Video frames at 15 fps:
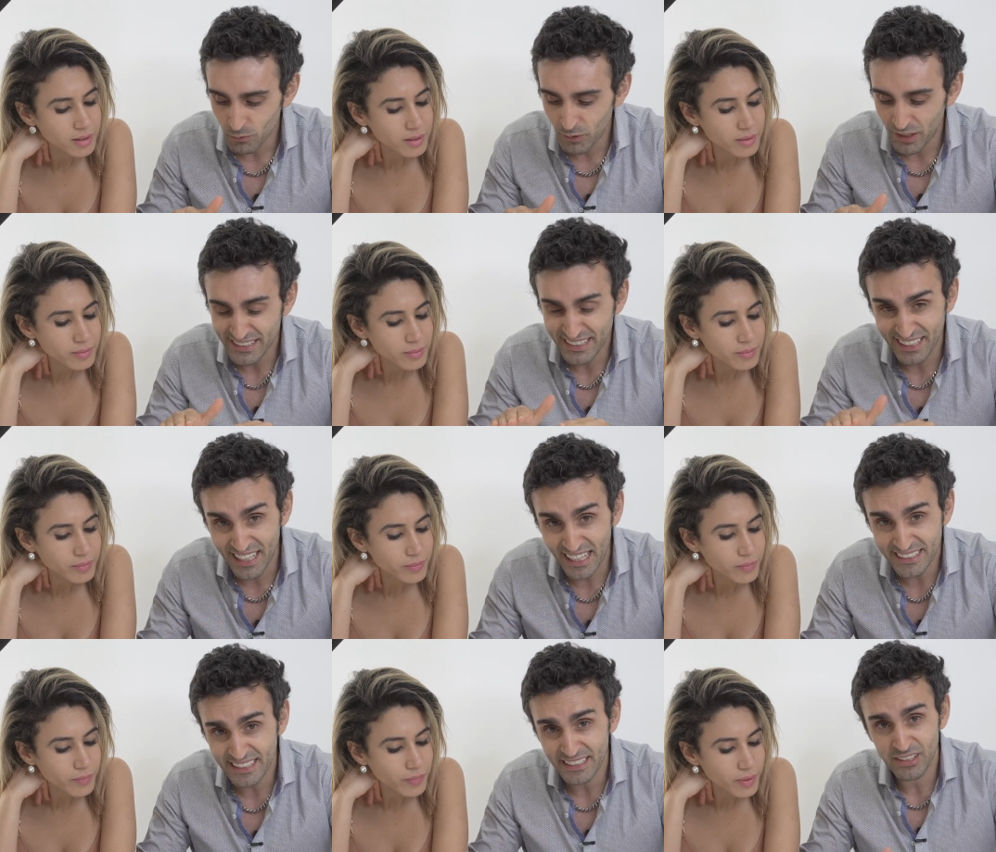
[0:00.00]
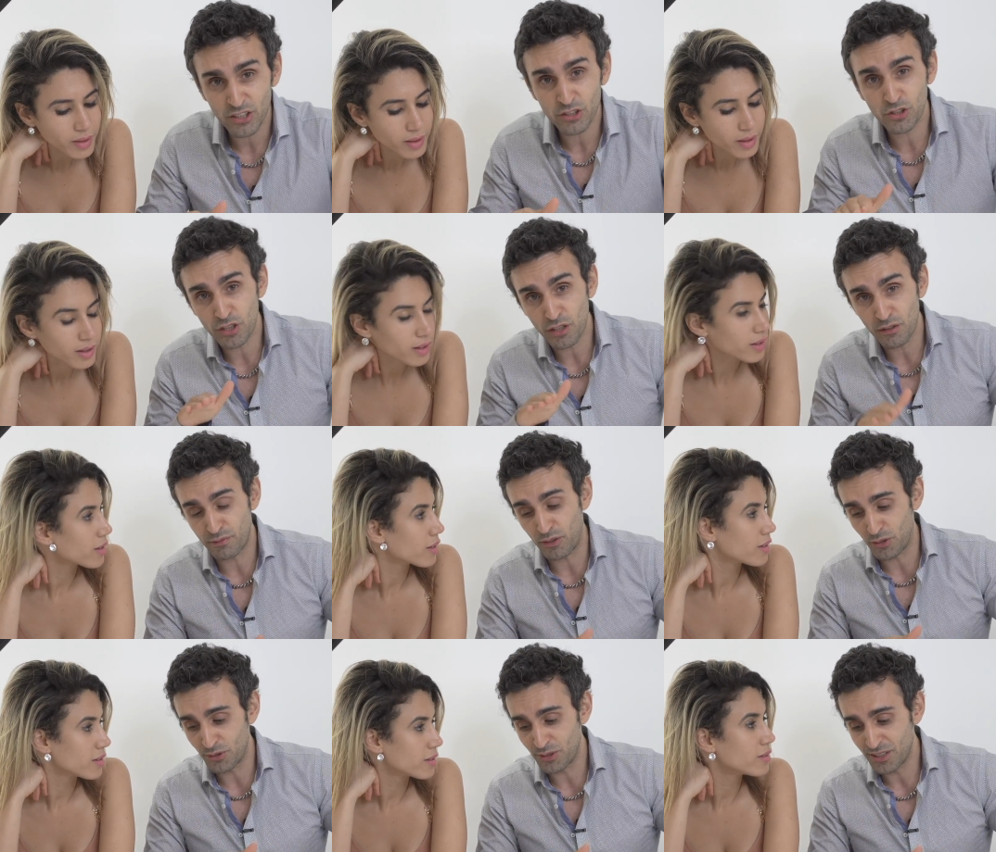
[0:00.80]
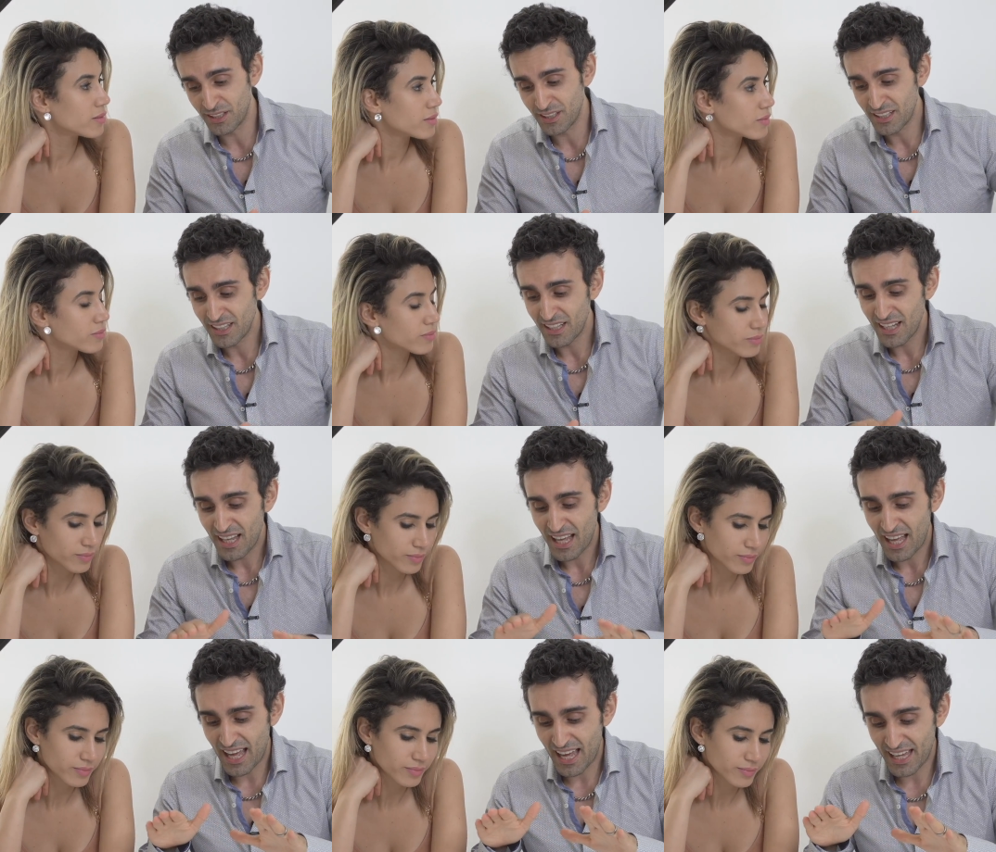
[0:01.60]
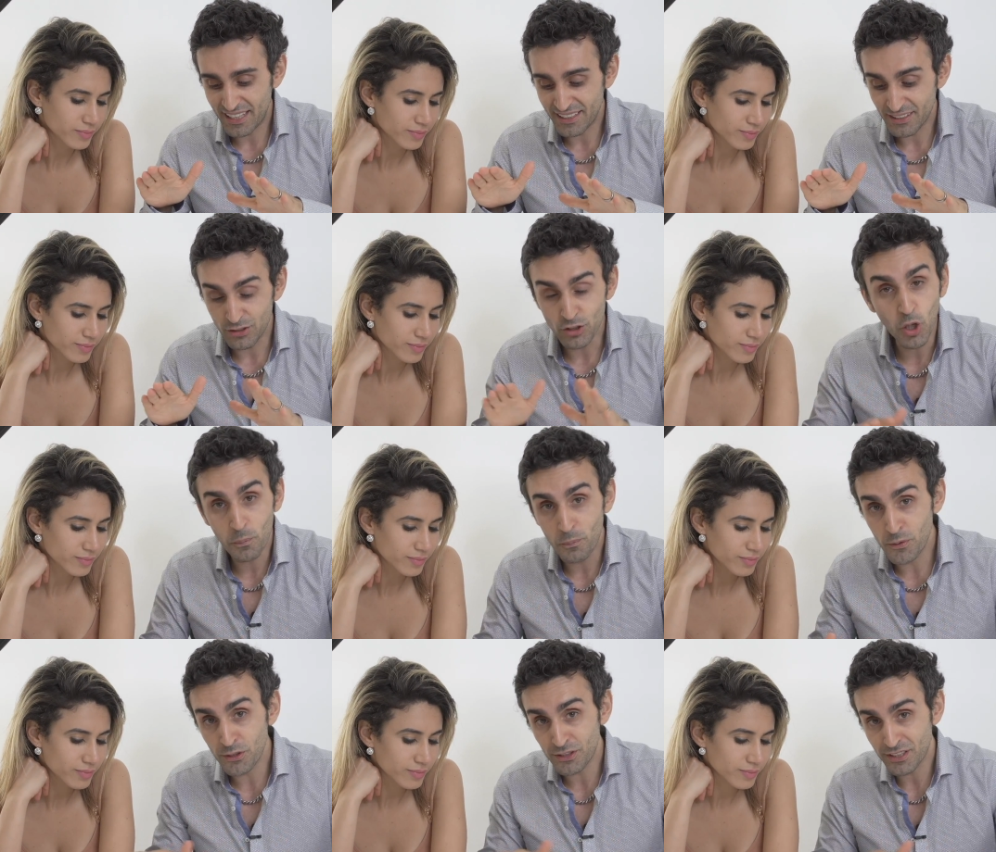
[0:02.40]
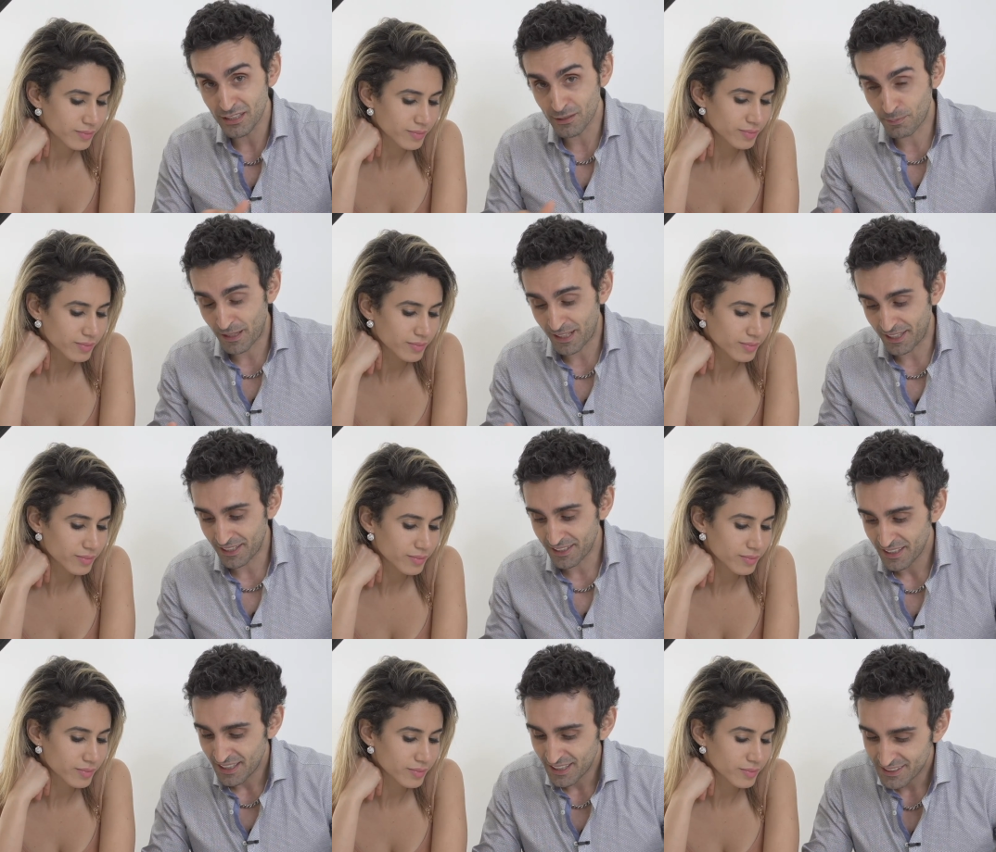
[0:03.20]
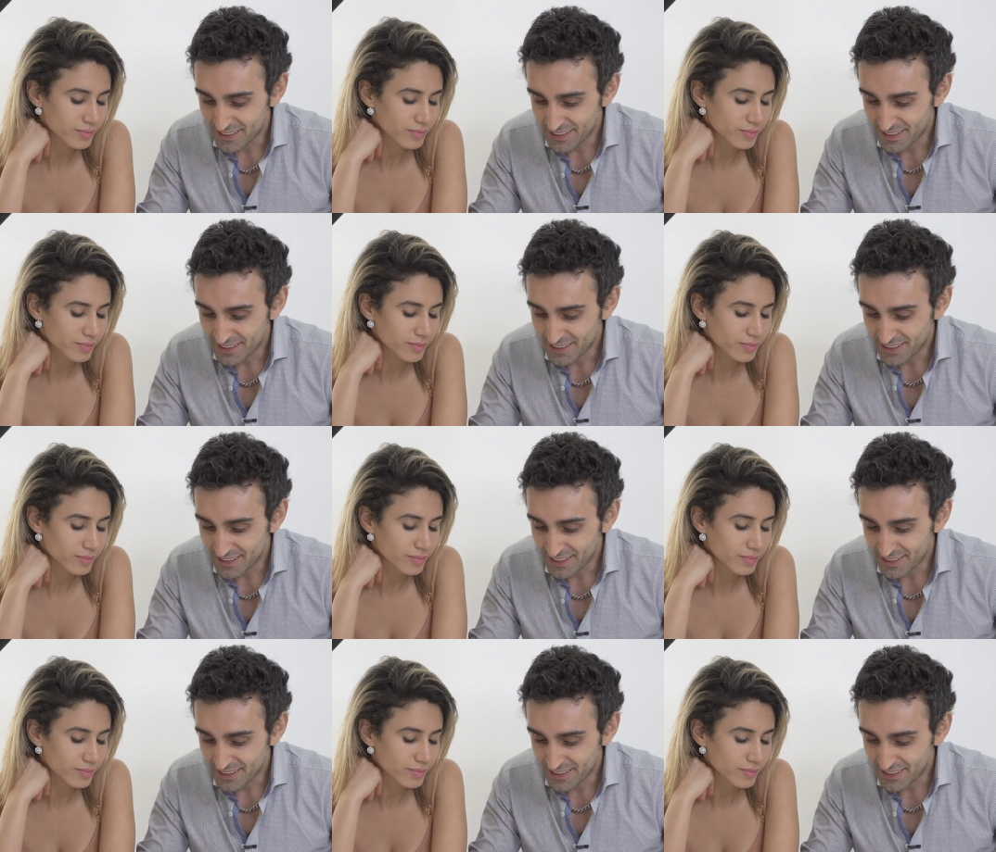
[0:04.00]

Speaker 1: When it's connected to your phone and no music is playing,